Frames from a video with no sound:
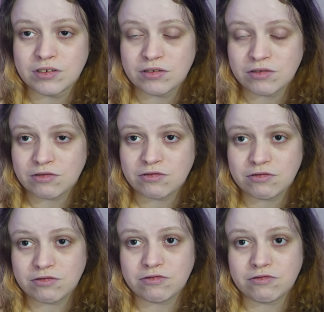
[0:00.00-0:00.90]

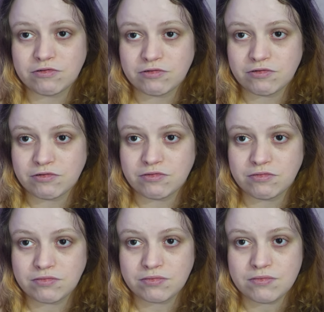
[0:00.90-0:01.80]

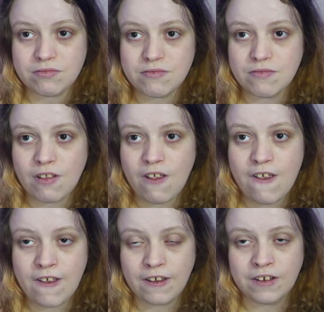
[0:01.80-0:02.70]

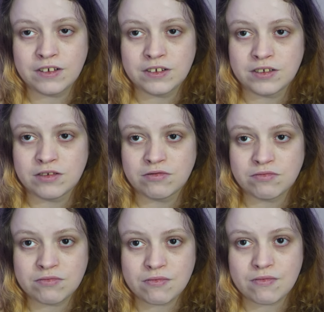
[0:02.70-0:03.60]
(silence)